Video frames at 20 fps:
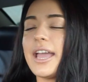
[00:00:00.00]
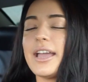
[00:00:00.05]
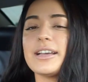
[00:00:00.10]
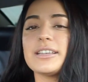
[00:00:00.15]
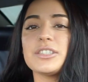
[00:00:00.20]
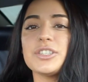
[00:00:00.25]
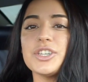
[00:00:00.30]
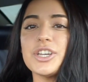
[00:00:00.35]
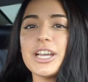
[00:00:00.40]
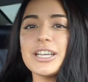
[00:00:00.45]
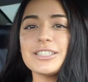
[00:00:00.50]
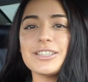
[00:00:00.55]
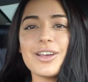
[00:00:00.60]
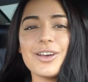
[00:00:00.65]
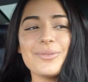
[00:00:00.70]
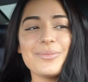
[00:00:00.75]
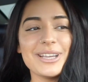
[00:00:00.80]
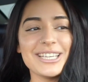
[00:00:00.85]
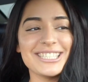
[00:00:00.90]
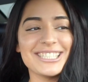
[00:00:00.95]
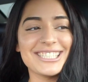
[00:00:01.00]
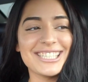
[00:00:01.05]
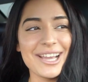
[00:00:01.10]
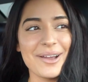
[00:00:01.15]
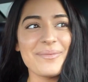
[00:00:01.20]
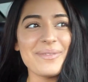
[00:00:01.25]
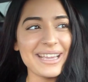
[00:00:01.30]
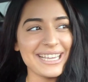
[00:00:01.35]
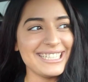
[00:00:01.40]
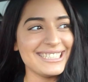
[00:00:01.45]
asked you guys on my
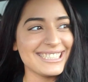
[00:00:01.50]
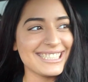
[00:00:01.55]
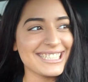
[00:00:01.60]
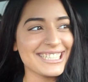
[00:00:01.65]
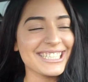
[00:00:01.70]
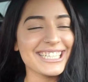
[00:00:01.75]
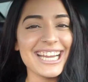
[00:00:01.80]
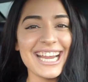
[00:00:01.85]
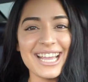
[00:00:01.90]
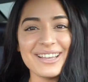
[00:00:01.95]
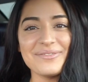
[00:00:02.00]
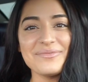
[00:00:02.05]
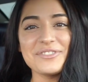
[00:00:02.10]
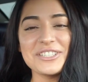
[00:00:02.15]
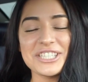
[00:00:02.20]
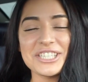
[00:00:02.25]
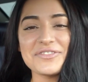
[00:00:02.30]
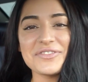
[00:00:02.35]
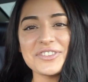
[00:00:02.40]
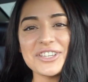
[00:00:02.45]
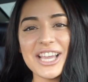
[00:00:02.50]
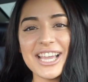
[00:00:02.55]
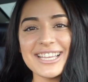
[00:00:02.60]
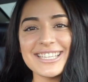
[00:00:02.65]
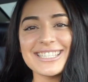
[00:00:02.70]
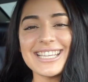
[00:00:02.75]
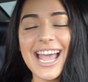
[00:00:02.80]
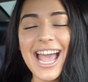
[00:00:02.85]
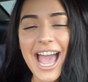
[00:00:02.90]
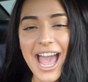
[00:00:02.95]
Instagram, which if you
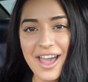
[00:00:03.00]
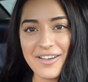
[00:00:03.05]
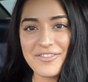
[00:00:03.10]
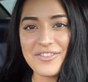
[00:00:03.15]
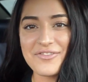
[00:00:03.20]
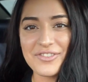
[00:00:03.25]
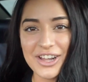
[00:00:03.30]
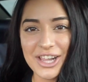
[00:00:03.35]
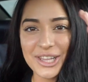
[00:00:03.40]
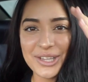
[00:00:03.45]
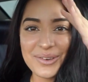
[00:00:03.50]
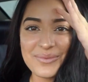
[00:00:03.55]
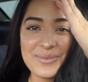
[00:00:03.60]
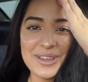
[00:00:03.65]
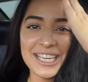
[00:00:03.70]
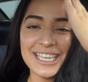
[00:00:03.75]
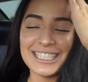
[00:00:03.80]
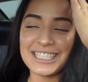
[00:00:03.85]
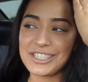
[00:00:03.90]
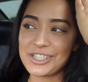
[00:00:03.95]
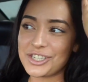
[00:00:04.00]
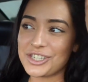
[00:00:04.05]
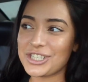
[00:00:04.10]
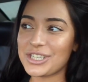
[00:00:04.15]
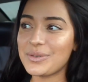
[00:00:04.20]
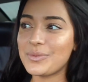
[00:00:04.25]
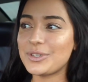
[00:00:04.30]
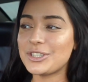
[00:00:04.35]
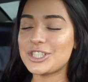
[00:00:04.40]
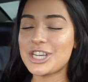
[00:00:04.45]
guys haven't followed me, it's
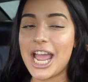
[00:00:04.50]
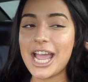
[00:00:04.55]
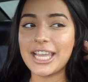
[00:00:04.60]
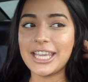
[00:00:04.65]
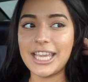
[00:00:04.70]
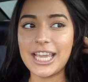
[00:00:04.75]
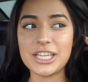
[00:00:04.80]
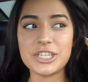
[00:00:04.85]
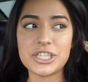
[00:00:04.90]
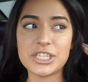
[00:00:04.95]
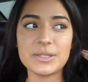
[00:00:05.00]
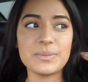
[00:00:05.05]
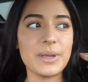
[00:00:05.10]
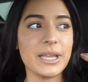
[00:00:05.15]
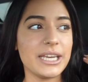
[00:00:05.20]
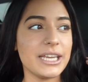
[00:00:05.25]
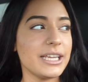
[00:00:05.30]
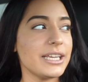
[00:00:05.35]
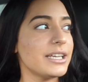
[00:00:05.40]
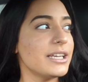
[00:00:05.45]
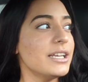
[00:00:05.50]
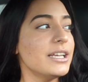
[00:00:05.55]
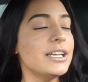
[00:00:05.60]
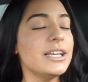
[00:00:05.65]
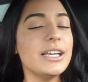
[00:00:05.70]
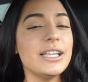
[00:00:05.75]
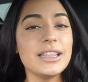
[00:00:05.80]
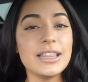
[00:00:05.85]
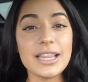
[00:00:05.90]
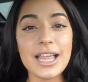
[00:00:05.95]
Nursing with Jackie. I just made it
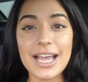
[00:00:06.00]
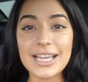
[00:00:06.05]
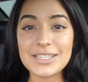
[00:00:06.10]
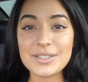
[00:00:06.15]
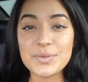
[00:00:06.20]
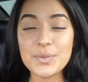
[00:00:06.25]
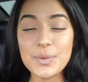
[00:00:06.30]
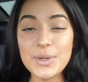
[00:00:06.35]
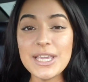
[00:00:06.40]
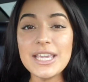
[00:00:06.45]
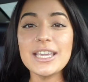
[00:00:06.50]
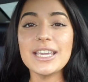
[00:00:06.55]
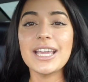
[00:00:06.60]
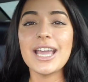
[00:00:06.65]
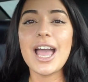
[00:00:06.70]
last week,